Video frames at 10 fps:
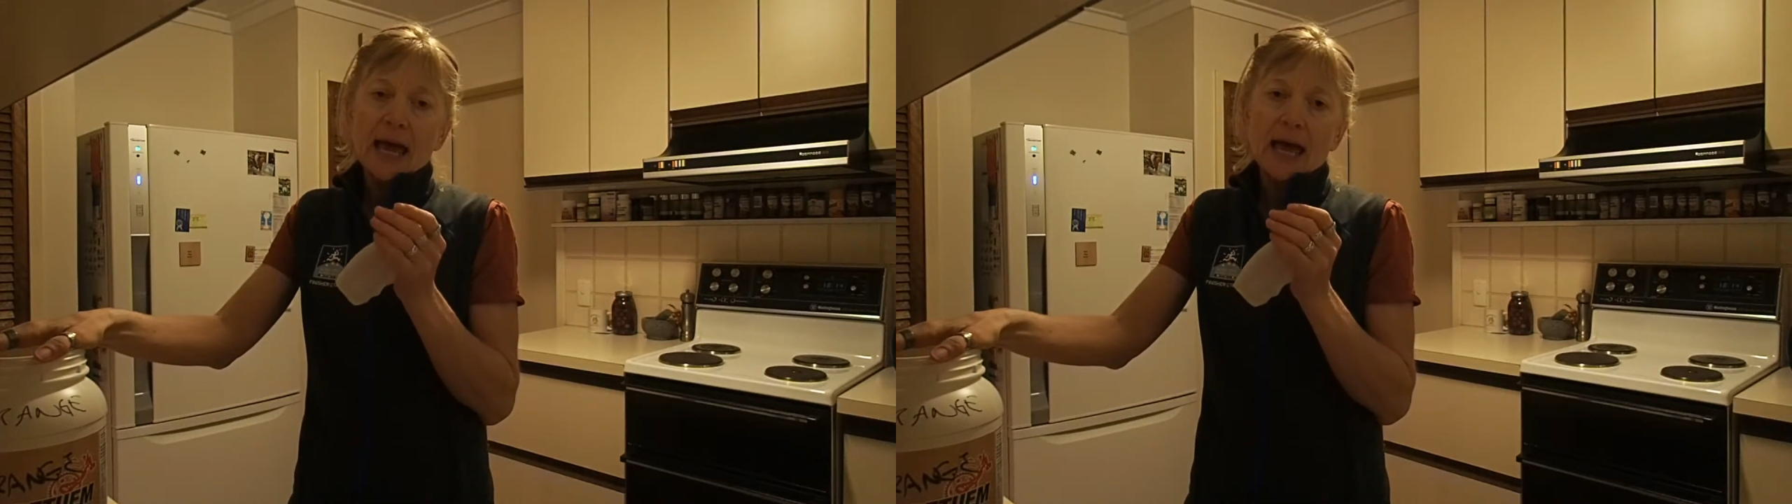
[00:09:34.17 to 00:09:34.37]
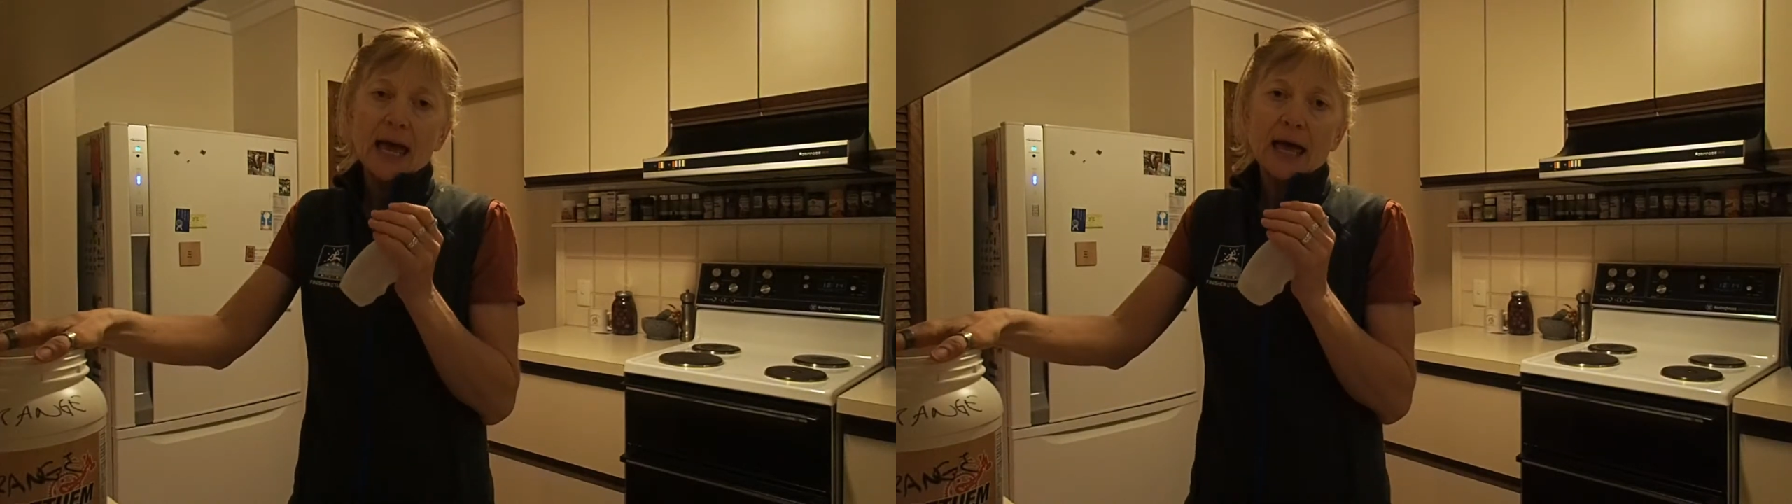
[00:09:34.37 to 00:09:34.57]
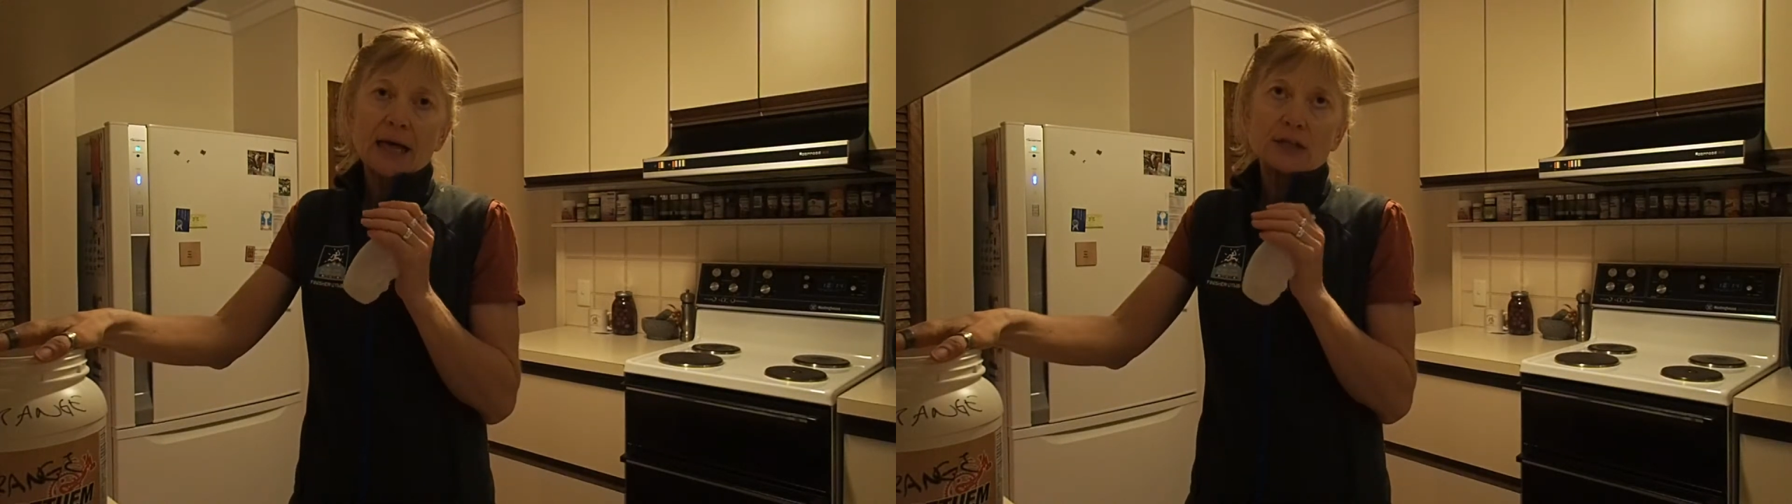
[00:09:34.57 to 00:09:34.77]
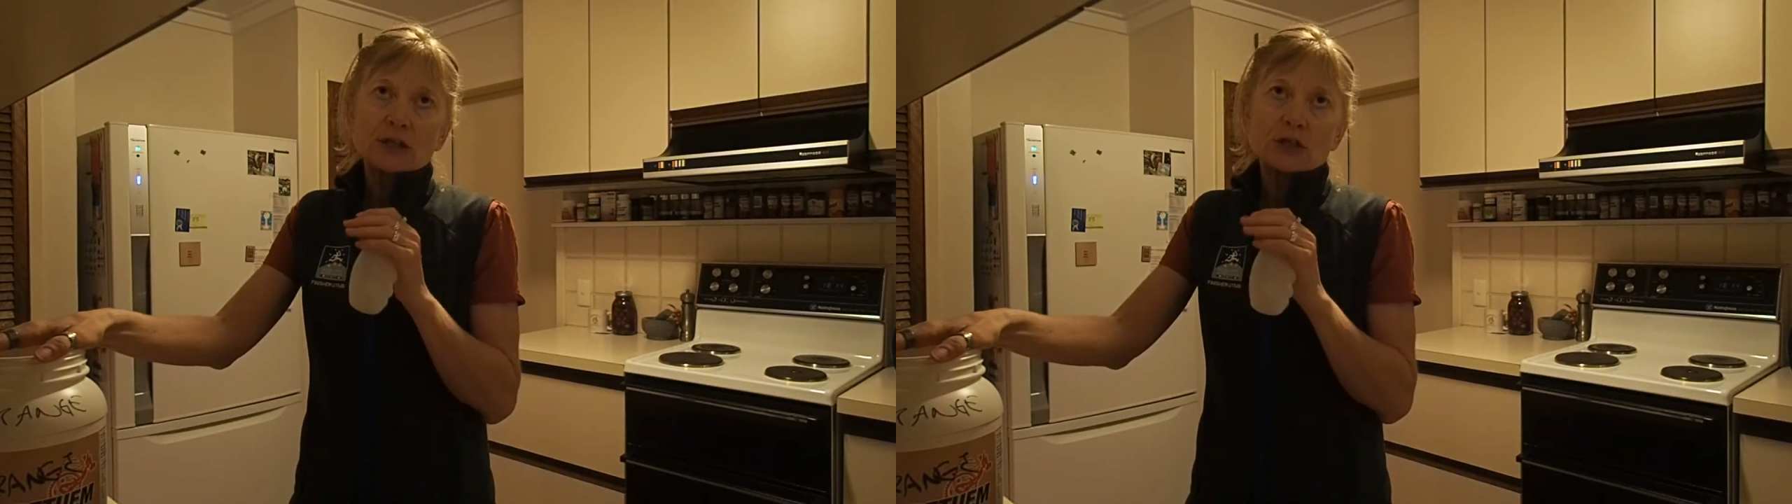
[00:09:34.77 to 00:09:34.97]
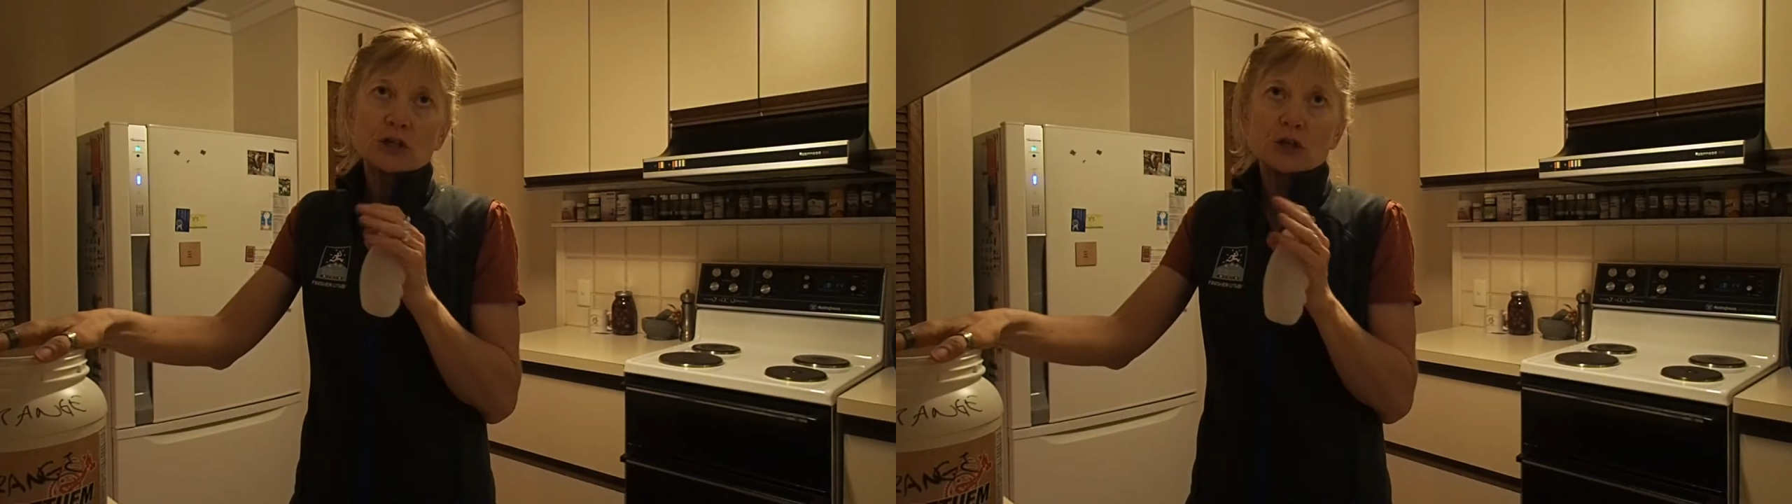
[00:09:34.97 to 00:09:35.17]

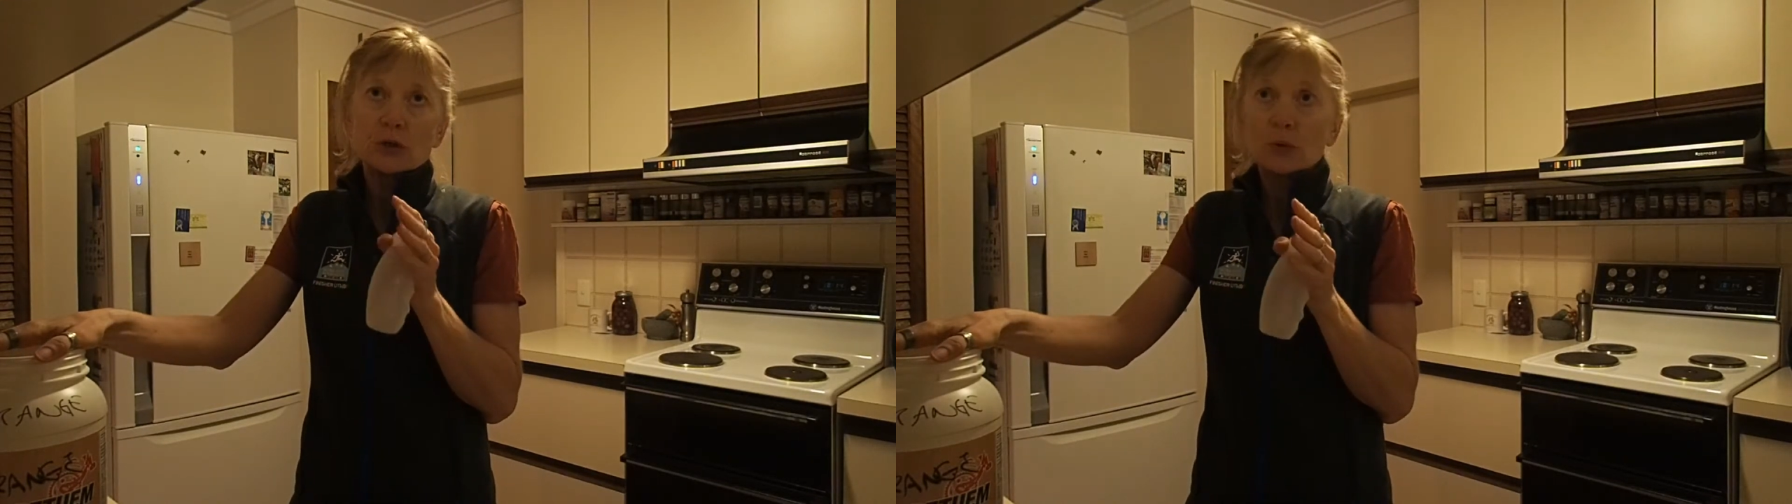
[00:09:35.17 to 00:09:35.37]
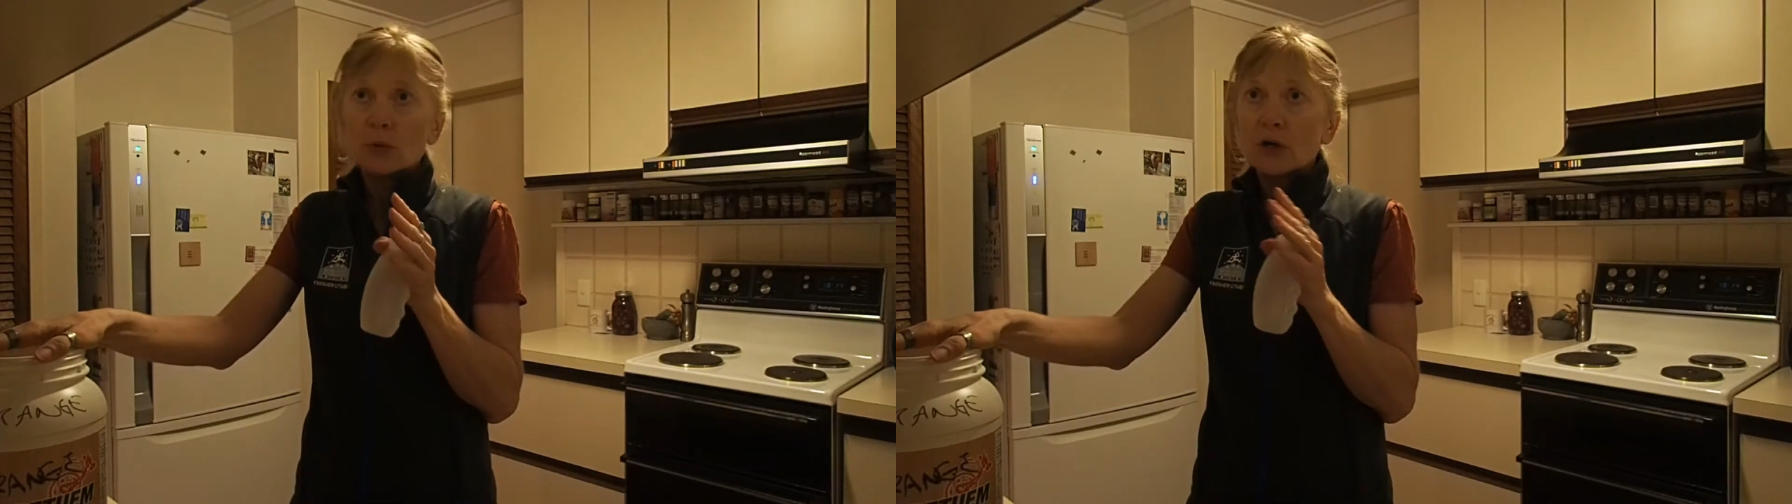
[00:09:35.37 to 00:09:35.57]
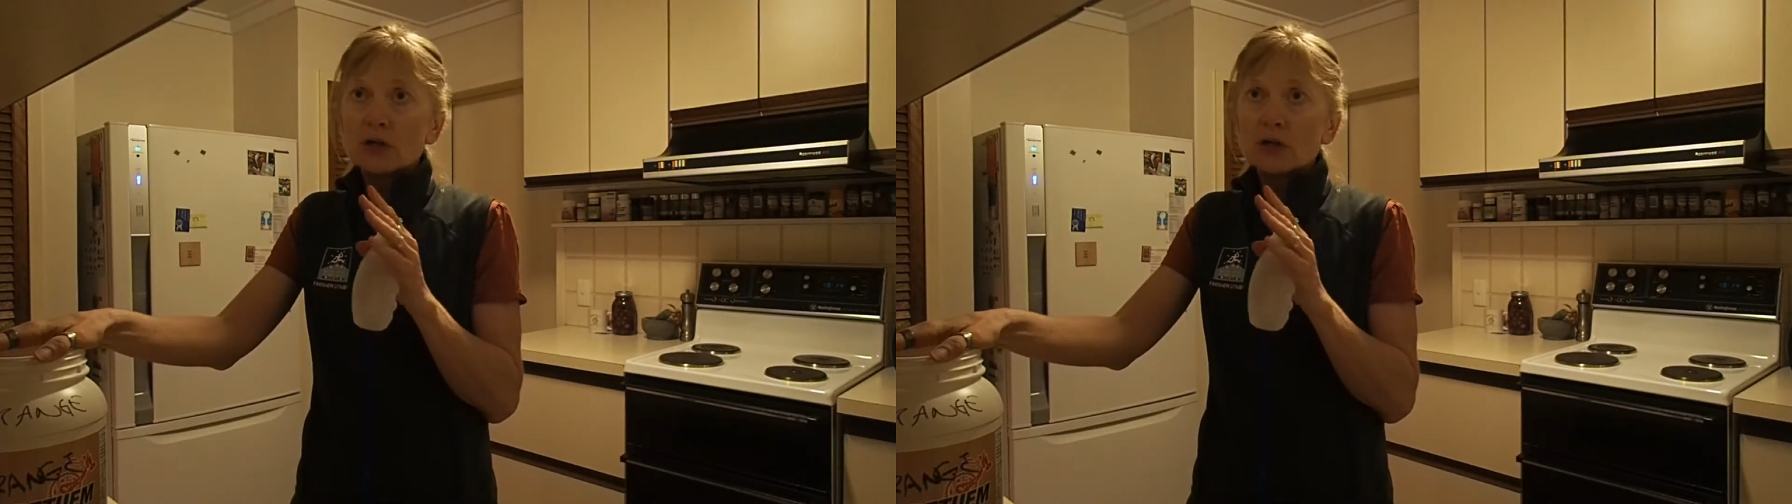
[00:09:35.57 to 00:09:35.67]
to